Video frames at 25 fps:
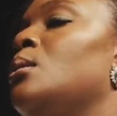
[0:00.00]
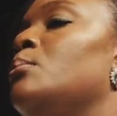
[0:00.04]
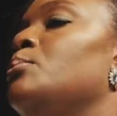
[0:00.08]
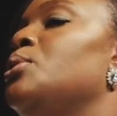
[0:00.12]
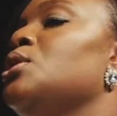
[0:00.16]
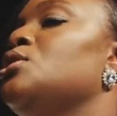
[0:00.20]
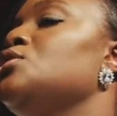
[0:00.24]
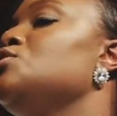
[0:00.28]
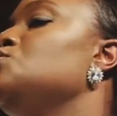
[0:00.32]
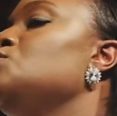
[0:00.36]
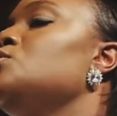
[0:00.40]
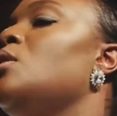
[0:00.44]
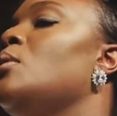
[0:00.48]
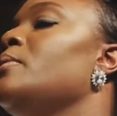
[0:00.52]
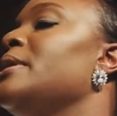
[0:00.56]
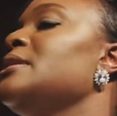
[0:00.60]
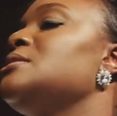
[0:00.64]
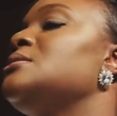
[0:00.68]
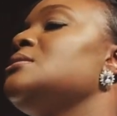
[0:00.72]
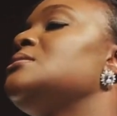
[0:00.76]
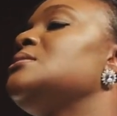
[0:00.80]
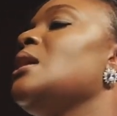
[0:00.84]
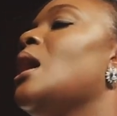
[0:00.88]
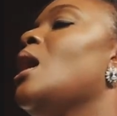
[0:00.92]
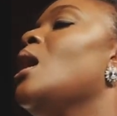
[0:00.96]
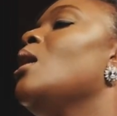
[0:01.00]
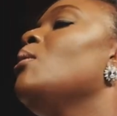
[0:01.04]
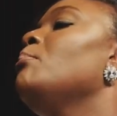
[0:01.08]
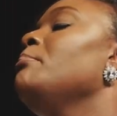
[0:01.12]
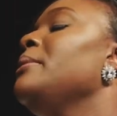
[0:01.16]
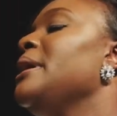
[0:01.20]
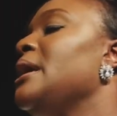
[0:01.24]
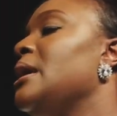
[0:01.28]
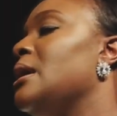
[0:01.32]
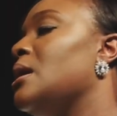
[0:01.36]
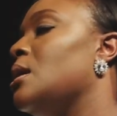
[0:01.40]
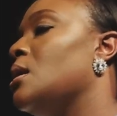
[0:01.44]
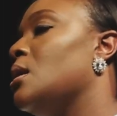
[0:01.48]
Because you don't get to tell
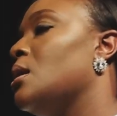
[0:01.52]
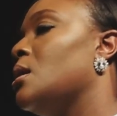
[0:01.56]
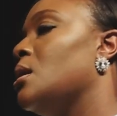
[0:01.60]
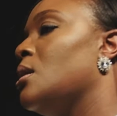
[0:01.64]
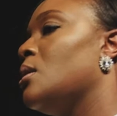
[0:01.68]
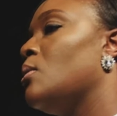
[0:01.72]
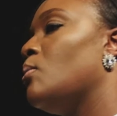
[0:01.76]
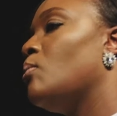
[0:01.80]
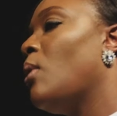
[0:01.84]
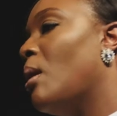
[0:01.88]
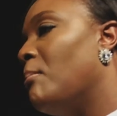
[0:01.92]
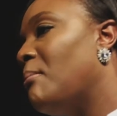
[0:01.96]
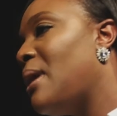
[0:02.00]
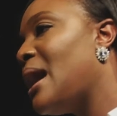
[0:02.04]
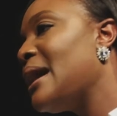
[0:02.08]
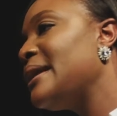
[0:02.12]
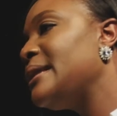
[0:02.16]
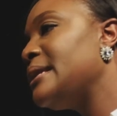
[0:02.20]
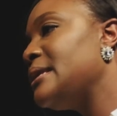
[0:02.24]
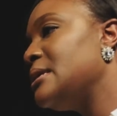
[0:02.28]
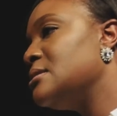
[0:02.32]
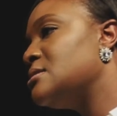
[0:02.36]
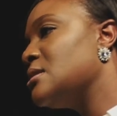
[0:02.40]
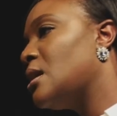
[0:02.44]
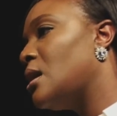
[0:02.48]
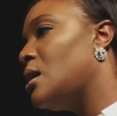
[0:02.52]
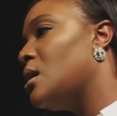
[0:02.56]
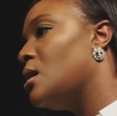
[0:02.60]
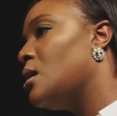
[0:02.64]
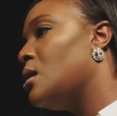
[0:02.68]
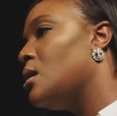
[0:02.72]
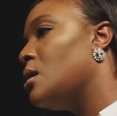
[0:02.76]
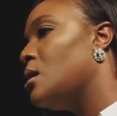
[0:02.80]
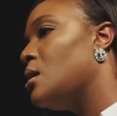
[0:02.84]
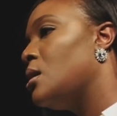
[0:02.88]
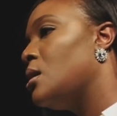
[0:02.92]
me what my needs are.